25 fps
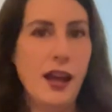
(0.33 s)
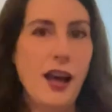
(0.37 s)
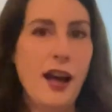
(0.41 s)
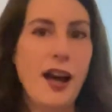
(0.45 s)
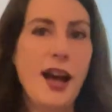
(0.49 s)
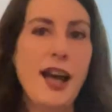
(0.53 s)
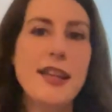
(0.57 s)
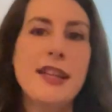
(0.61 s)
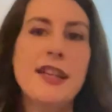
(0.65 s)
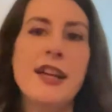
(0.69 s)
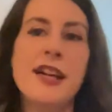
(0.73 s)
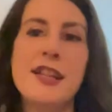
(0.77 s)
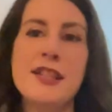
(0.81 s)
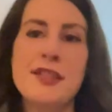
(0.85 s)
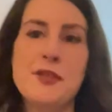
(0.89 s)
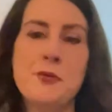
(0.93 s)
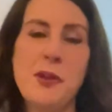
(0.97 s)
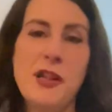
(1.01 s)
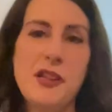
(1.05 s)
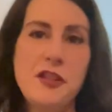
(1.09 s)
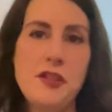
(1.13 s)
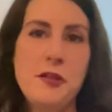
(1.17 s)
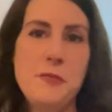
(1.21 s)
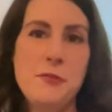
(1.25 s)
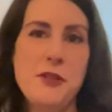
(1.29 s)
Hi guys,
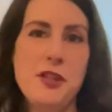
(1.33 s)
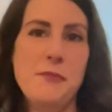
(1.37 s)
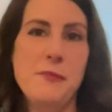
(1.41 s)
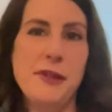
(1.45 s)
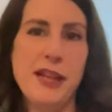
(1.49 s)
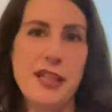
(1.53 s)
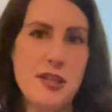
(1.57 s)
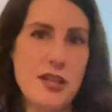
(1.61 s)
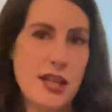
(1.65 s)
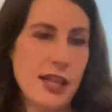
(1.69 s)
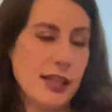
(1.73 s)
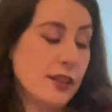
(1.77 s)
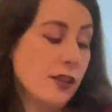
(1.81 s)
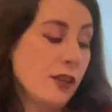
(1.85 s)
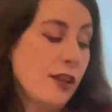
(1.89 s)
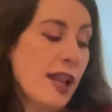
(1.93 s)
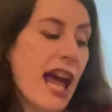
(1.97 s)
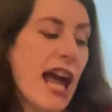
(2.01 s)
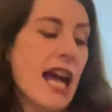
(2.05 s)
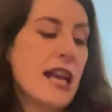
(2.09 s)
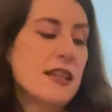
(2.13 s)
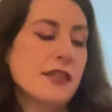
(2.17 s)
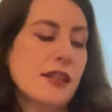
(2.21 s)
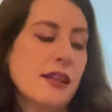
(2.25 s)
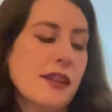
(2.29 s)
welcome to my channel
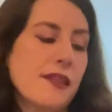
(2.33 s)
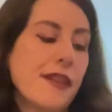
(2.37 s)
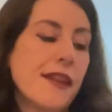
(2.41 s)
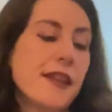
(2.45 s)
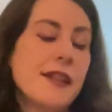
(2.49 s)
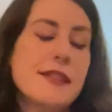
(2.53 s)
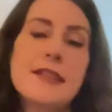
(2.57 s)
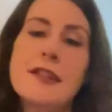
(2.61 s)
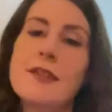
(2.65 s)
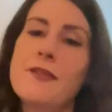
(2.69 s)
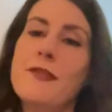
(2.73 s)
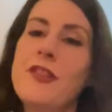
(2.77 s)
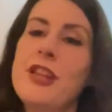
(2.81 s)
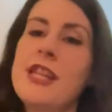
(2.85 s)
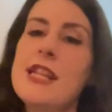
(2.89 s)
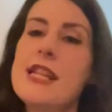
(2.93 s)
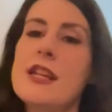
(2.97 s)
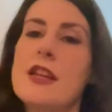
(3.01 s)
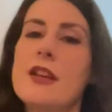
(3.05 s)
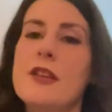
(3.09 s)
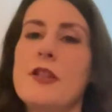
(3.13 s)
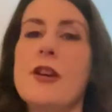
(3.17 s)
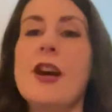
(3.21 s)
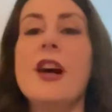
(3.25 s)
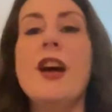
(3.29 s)
and this
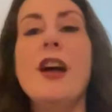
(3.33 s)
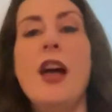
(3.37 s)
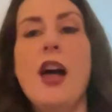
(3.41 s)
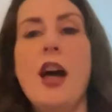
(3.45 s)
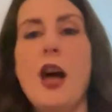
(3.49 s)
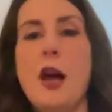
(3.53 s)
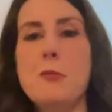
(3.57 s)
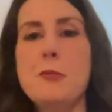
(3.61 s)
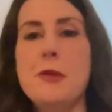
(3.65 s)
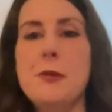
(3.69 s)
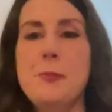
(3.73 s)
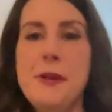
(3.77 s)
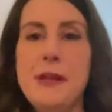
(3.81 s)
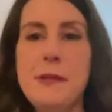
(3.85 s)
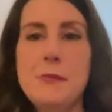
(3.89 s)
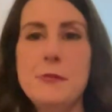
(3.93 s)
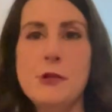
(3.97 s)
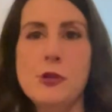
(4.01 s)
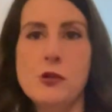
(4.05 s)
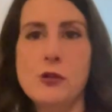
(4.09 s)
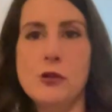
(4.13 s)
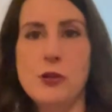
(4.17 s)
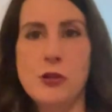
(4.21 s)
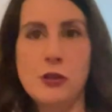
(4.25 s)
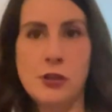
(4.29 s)
video. I'm a bit
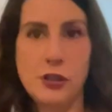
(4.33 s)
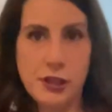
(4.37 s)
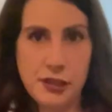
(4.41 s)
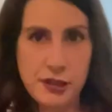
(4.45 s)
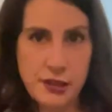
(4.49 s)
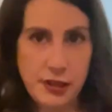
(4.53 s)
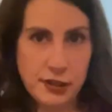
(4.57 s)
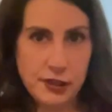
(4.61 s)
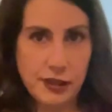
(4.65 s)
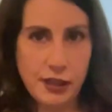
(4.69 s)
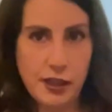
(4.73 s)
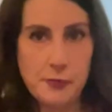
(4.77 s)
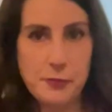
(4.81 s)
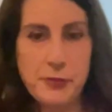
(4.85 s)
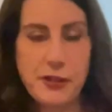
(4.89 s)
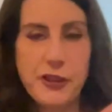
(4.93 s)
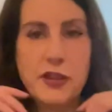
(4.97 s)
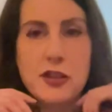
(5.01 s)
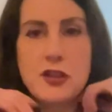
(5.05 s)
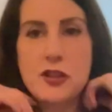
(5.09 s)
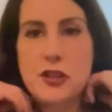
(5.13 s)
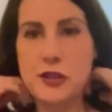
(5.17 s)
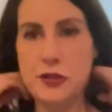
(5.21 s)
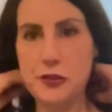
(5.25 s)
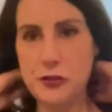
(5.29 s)
more done up
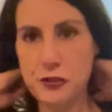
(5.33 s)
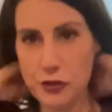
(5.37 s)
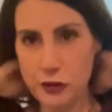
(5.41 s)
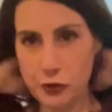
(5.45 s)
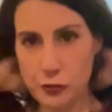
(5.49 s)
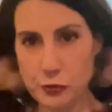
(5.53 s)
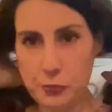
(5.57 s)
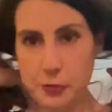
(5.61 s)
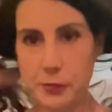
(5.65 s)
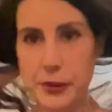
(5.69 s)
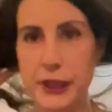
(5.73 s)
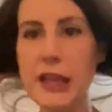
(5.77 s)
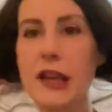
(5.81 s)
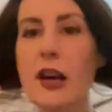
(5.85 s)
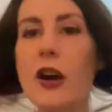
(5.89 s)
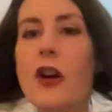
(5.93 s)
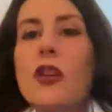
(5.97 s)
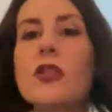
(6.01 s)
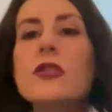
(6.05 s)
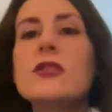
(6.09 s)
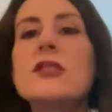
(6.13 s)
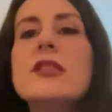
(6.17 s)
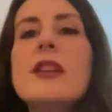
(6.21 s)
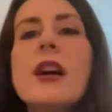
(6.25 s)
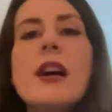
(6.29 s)
than usual
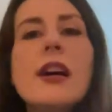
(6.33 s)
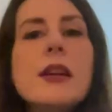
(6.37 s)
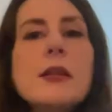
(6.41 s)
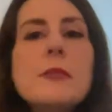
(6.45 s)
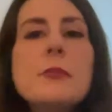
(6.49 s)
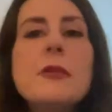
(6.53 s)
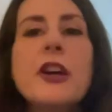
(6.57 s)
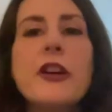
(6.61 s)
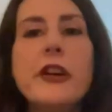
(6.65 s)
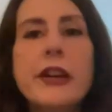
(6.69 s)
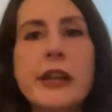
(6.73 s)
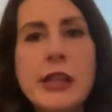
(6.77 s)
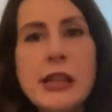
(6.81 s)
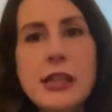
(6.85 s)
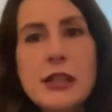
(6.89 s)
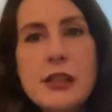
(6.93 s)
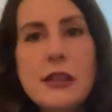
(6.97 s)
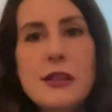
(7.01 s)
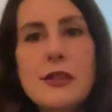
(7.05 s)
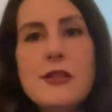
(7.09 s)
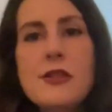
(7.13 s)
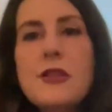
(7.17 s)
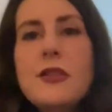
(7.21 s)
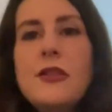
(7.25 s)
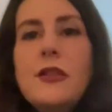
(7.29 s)
because I'm going
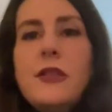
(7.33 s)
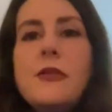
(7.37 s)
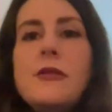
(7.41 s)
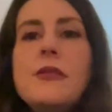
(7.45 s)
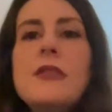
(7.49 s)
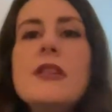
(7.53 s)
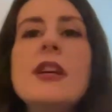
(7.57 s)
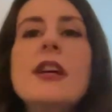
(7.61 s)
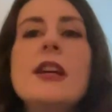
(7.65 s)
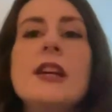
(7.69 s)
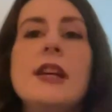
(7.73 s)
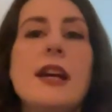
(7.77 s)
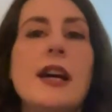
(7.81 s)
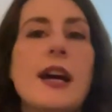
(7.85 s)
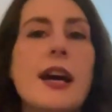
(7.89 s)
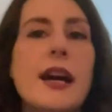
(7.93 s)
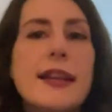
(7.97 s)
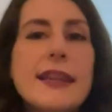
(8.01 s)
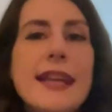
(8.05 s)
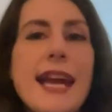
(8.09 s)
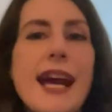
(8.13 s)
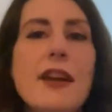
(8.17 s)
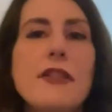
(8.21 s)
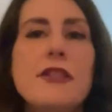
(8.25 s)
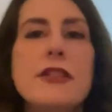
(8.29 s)
to
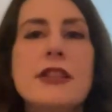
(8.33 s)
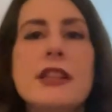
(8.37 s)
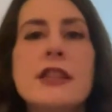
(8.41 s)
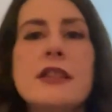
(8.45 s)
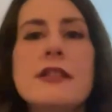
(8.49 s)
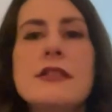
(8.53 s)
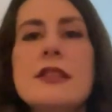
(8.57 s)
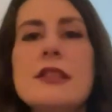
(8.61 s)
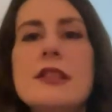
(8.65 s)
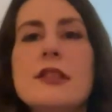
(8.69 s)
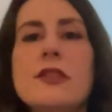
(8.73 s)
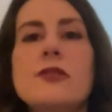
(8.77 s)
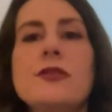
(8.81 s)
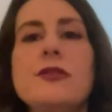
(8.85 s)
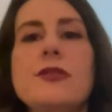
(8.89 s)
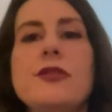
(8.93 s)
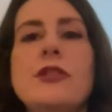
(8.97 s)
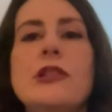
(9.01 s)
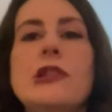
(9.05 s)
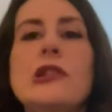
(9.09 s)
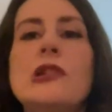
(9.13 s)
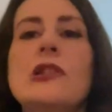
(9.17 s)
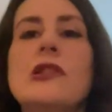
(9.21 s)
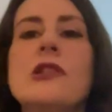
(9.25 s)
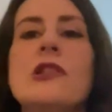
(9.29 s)
Carrigan's
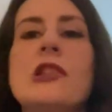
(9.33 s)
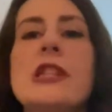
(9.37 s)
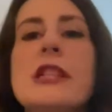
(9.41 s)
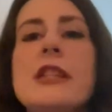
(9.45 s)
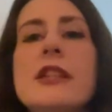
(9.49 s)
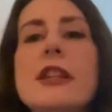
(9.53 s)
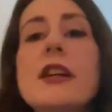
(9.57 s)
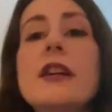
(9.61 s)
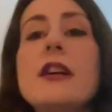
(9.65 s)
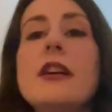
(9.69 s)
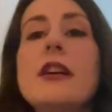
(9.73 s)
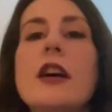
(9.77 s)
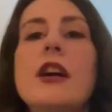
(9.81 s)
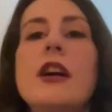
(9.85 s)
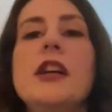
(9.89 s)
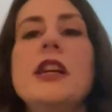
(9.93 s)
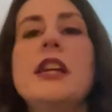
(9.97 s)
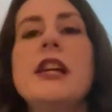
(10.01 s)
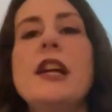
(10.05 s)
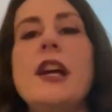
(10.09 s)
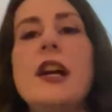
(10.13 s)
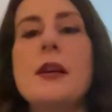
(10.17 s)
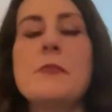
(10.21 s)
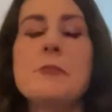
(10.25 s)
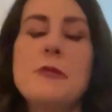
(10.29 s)
for dinner.
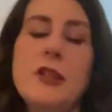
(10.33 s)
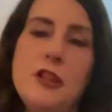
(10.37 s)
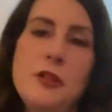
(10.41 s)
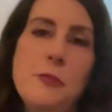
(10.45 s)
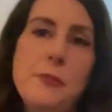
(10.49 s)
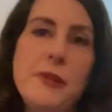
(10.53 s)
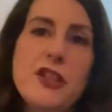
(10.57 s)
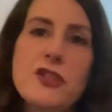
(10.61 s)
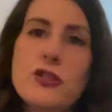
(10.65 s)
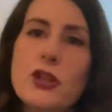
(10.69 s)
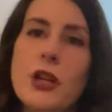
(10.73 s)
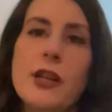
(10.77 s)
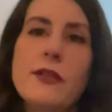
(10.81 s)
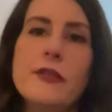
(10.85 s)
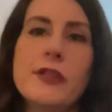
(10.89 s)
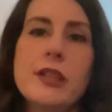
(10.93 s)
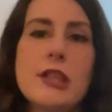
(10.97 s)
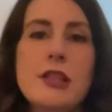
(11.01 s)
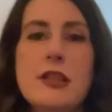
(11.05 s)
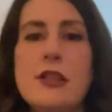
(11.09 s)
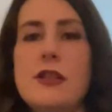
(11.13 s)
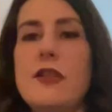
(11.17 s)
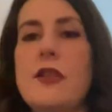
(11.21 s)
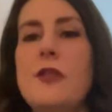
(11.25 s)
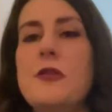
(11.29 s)
I am going to be
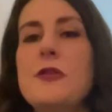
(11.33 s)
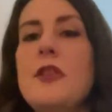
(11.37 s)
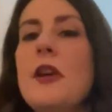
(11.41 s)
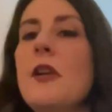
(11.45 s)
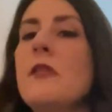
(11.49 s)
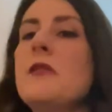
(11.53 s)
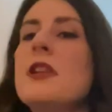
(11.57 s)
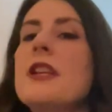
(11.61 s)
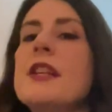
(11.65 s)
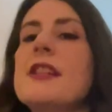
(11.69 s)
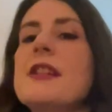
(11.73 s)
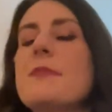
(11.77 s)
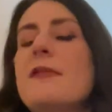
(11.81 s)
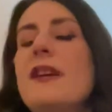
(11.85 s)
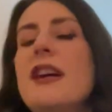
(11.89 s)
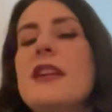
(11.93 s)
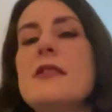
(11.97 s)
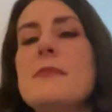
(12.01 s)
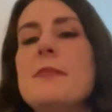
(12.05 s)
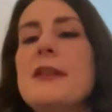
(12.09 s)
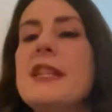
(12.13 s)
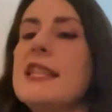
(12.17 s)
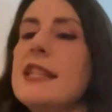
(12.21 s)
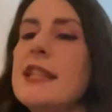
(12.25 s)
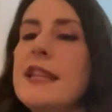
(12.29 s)
driving, so don't expect
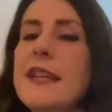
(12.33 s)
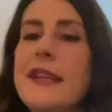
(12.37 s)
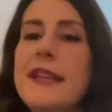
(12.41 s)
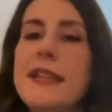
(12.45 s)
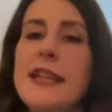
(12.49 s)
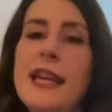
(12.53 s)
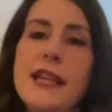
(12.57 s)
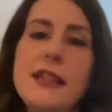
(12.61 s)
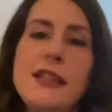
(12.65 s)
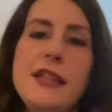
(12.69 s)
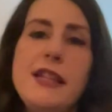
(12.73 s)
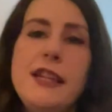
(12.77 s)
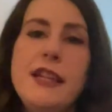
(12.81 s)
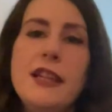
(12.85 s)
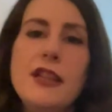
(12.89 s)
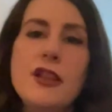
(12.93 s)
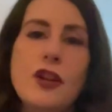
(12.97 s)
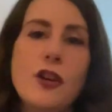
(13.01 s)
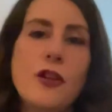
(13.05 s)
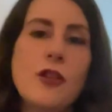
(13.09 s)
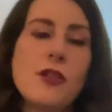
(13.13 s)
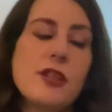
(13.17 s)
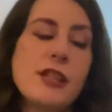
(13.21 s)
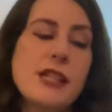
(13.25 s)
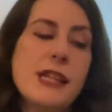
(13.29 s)
to be seeing any
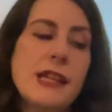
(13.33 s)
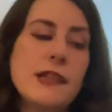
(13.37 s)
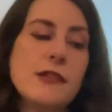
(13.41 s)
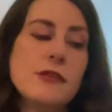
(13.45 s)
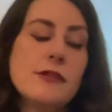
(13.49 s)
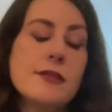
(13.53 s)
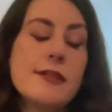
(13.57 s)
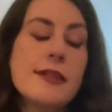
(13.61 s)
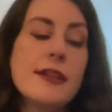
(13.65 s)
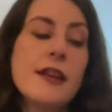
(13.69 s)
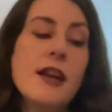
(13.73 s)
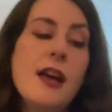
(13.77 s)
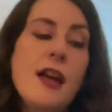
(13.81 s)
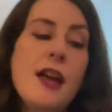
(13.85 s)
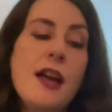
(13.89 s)
cocktails.